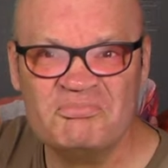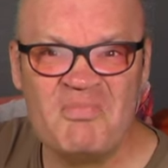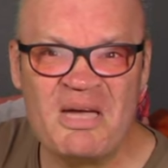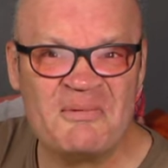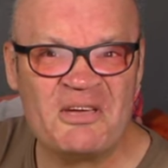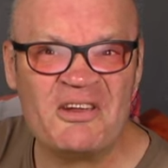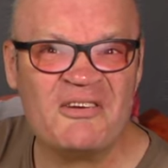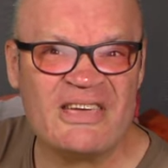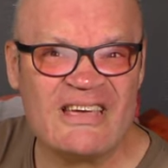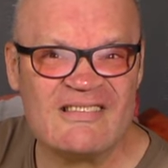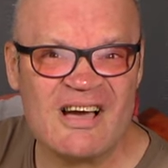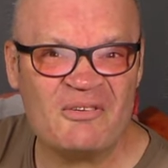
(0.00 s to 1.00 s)
maybe I
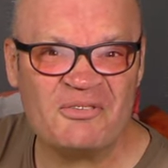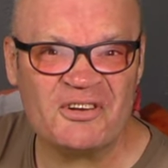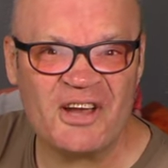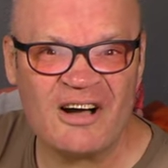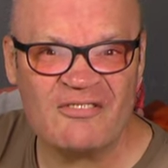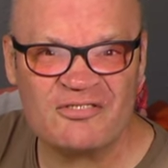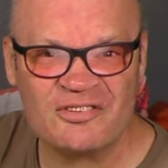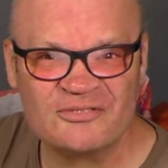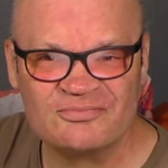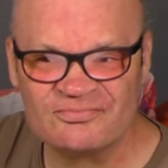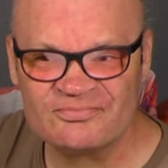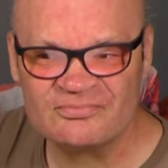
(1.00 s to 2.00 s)
don't get out
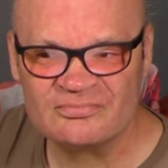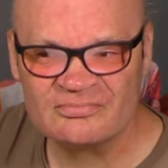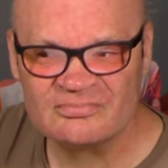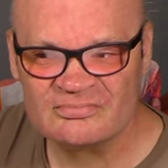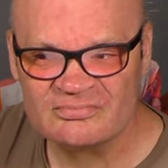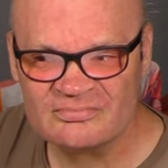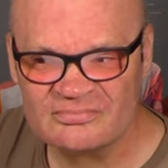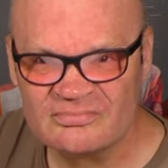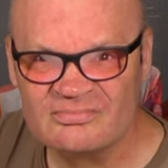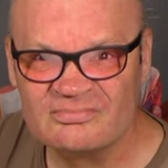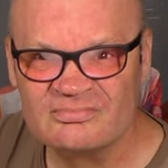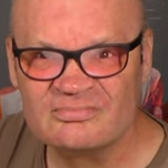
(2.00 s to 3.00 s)
enough.